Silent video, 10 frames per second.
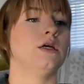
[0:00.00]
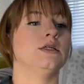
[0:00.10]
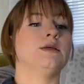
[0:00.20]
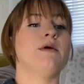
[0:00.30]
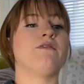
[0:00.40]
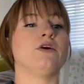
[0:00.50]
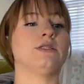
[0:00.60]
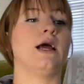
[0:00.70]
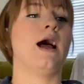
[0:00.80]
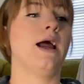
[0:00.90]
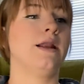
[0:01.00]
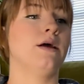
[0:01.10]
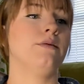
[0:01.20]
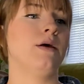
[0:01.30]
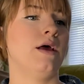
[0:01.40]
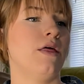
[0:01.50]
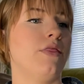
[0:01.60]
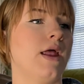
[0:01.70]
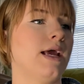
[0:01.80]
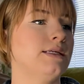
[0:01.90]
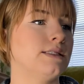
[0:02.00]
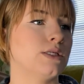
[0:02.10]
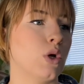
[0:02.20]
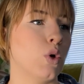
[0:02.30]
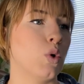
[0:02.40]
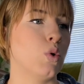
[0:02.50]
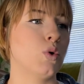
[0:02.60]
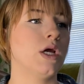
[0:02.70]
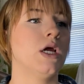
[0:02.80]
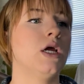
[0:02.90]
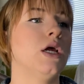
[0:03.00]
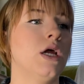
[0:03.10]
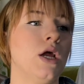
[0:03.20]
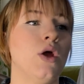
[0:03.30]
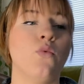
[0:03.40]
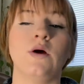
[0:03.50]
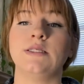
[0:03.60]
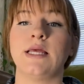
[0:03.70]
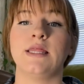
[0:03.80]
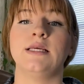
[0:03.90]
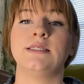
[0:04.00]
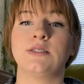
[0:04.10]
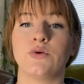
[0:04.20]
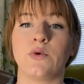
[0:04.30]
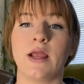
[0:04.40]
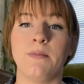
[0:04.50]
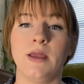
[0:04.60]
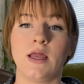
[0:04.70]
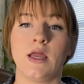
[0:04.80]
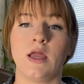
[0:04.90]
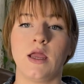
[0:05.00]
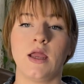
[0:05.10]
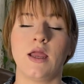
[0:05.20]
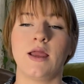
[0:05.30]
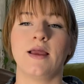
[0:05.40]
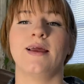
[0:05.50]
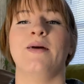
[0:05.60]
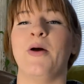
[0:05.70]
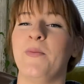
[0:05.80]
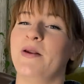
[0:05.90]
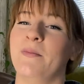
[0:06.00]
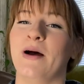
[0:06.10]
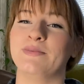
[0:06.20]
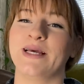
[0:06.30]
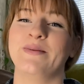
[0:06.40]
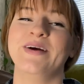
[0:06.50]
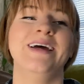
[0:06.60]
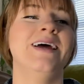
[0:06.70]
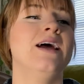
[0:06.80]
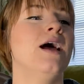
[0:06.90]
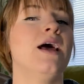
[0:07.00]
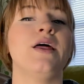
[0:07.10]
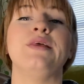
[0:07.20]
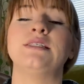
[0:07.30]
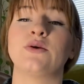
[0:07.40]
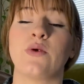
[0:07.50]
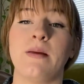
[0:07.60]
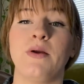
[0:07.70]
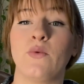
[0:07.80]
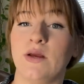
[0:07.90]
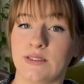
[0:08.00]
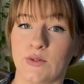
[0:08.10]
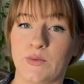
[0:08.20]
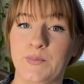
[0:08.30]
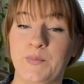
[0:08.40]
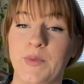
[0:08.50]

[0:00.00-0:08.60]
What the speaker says: So my first item that I sold was this ceramic, I'm hoping it pops up, this ceramic whistle.